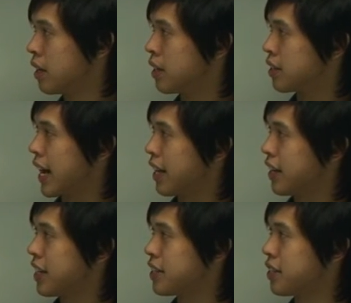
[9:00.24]
So
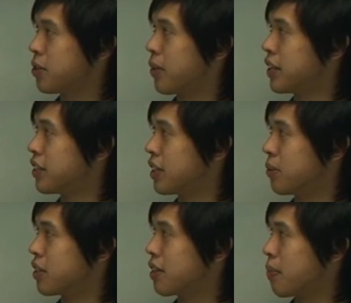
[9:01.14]
outline a situation in
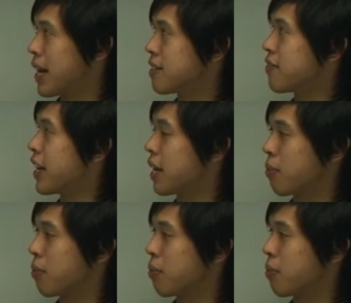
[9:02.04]
which the passivating